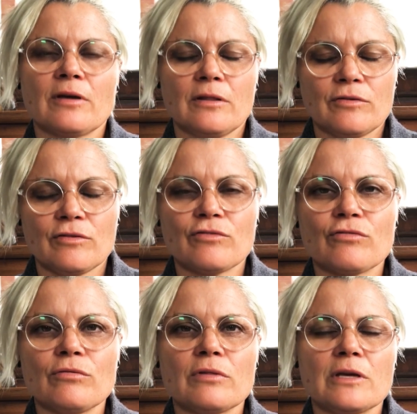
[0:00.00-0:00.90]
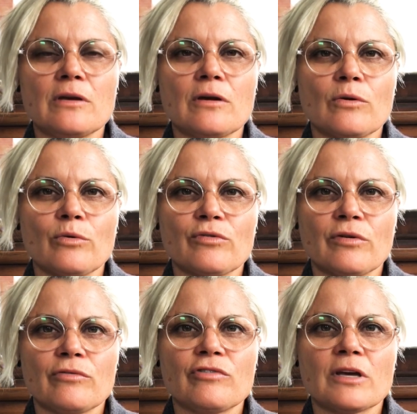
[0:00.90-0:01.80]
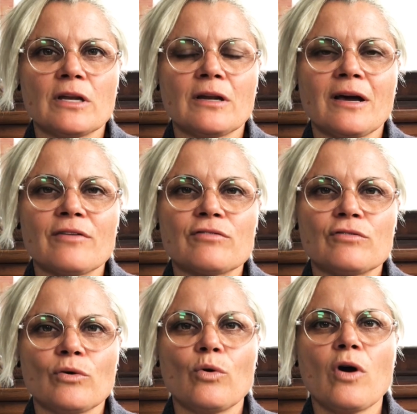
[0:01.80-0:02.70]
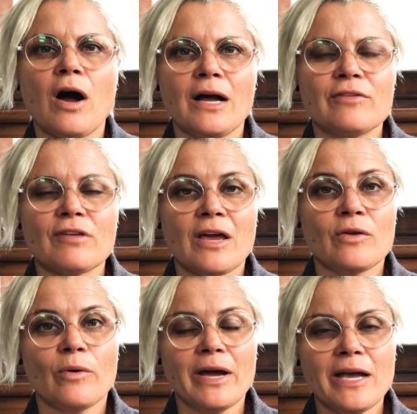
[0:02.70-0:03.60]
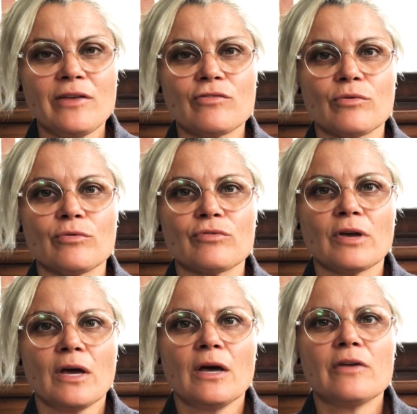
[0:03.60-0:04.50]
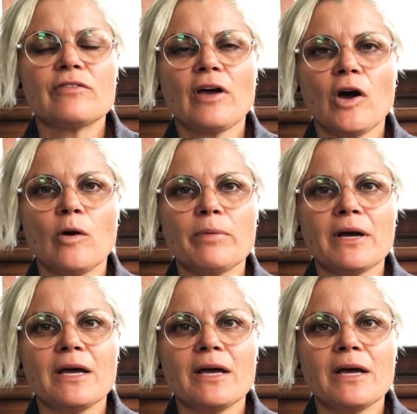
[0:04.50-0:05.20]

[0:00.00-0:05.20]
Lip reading: and this is true, that you can also check in and ask your guides and your angels to help